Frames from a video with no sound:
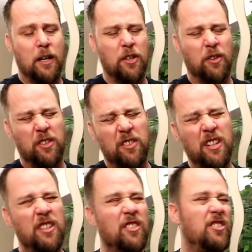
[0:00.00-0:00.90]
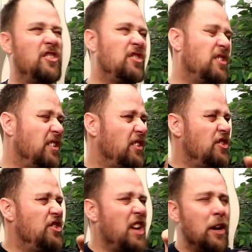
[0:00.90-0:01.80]
Your
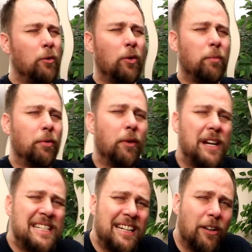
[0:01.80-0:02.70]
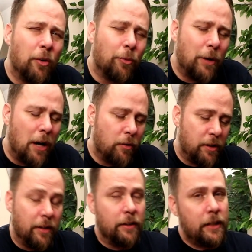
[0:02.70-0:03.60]
general pricing
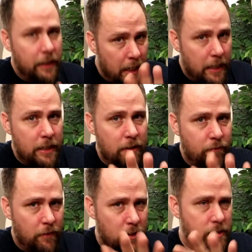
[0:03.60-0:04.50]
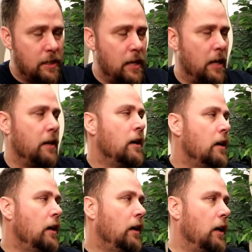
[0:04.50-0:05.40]
around, in Canadian funds again,
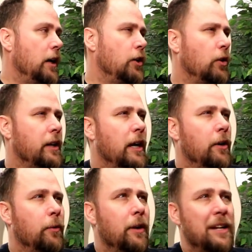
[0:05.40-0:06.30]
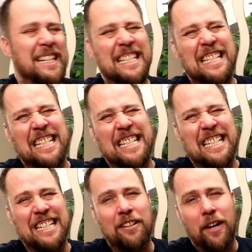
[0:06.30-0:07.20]
you're looking at around at
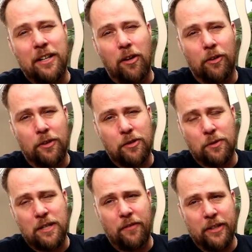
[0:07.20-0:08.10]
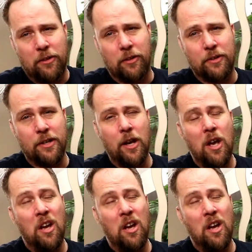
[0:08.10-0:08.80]
$69, so $70,